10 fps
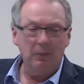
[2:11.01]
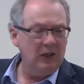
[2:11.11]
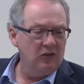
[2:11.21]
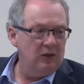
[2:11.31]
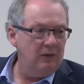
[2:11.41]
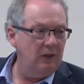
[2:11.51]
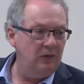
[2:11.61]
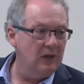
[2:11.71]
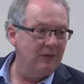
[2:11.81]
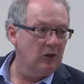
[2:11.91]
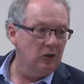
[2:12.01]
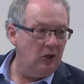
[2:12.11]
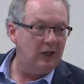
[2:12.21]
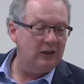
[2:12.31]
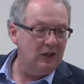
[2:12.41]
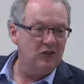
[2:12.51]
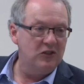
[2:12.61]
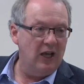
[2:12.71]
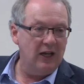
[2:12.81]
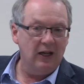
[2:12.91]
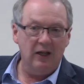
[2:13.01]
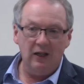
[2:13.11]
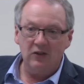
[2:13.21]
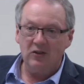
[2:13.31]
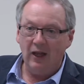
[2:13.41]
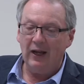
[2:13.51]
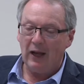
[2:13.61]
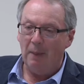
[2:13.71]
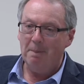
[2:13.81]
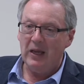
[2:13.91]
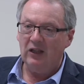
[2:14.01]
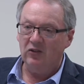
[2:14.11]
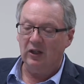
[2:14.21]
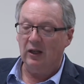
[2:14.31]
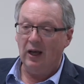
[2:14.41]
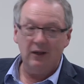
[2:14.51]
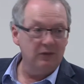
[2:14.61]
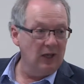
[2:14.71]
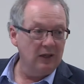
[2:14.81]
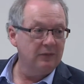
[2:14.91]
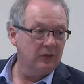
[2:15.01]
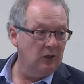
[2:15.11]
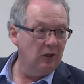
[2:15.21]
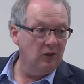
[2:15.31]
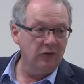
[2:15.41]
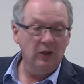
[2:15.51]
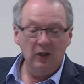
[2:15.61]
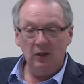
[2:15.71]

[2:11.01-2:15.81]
Because if you ever look at this data, it's like amazing. I have done it for years.